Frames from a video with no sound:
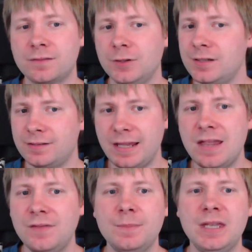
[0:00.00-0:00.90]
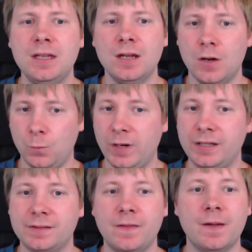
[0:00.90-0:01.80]
for saving me,
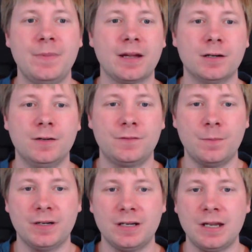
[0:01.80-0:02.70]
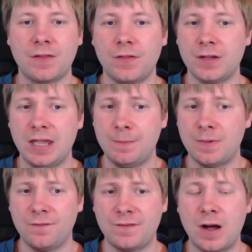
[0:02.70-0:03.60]
wheezed the beggar from beneath the heap
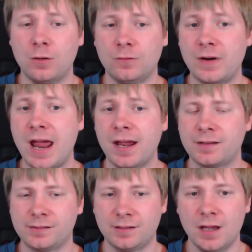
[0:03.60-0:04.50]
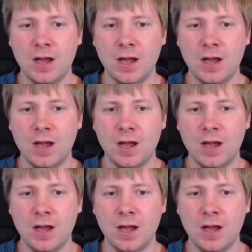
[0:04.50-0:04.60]
of foul rags.